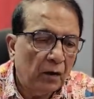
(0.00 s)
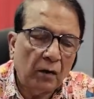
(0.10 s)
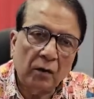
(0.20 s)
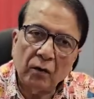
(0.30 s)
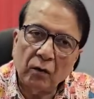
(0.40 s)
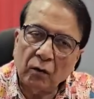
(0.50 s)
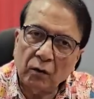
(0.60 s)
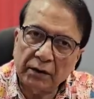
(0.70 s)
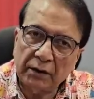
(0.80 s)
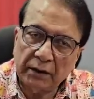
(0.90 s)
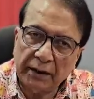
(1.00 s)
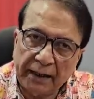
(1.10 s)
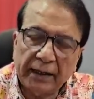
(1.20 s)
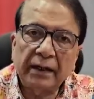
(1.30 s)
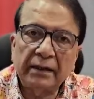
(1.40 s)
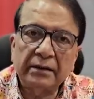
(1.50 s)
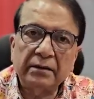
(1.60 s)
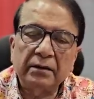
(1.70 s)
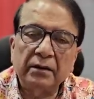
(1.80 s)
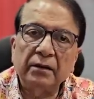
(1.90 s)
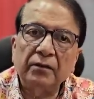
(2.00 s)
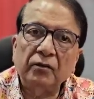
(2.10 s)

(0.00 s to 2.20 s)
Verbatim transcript: uh, on the eight lessons learned